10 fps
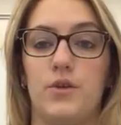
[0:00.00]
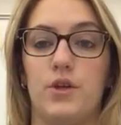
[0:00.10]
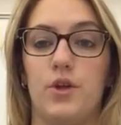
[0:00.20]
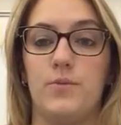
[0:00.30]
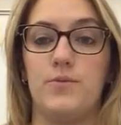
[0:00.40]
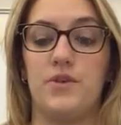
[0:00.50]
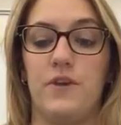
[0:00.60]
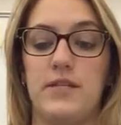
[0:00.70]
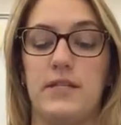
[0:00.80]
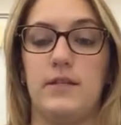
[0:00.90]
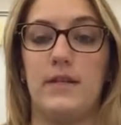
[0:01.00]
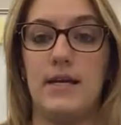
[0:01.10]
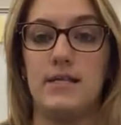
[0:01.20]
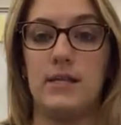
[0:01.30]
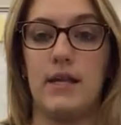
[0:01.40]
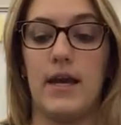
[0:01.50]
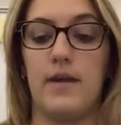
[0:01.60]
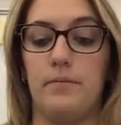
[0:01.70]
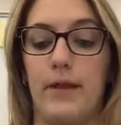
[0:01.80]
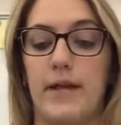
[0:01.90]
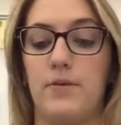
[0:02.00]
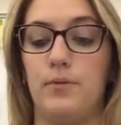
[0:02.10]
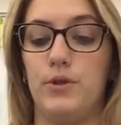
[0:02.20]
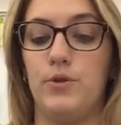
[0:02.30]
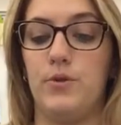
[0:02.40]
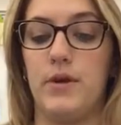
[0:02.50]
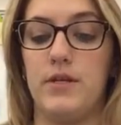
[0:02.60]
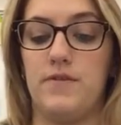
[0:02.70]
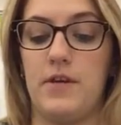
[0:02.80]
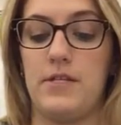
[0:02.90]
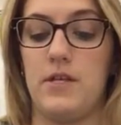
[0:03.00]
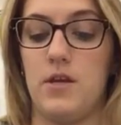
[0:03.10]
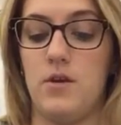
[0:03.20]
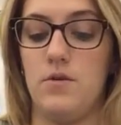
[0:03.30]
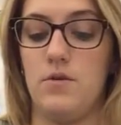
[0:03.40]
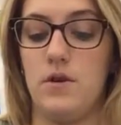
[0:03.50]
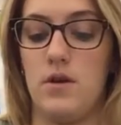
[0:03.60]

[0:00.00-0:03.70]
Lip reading: the globes are facing the desk and blank blue is facing you